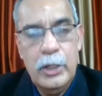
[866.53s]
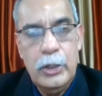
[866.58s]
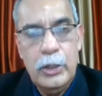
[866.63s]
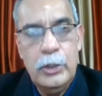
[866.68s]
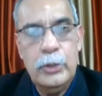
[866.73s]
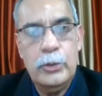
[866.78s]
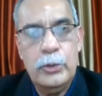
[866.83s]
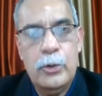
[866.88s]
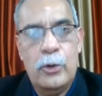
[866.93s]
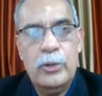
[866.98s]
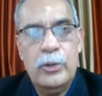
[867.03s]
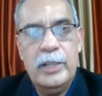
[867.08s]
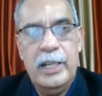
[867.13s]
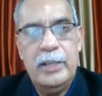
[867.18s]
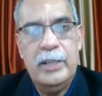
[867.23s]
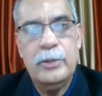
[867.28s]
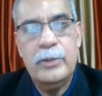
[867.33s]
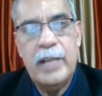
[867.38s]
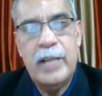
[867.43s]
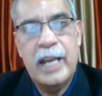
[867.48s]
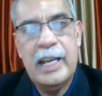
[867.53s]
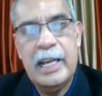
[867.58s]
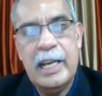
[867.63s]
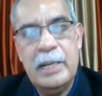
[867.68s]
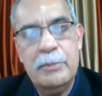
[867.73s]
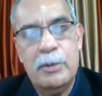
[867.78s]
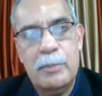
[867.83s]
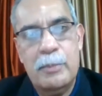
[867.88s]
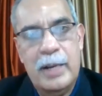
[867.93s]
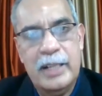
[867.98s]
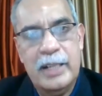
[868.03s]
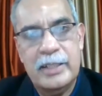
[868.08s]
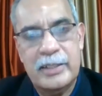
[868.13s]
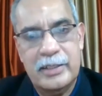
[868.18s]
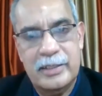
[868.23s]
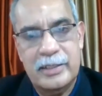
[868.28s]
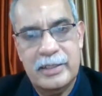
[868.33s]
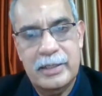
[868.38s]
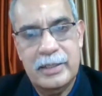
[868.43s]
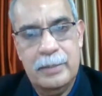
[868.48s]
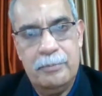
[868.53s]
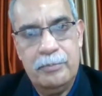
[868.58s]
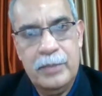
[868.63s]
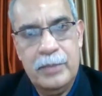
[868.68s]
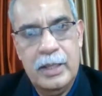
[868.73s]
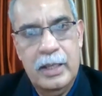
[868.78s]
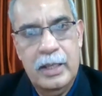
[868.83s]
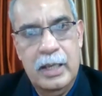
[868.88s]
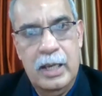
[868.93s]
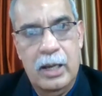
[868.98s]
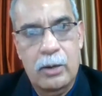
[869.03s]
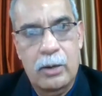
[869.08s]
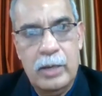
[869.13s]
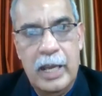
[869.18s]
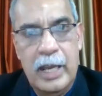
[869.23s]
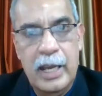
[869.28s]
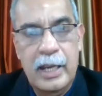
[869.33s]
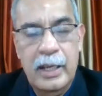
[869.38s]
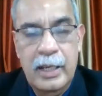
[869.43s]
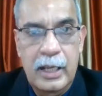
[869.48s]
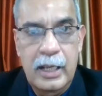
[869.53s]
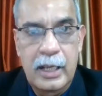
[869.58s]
You don't need to take any more medicines. Okay.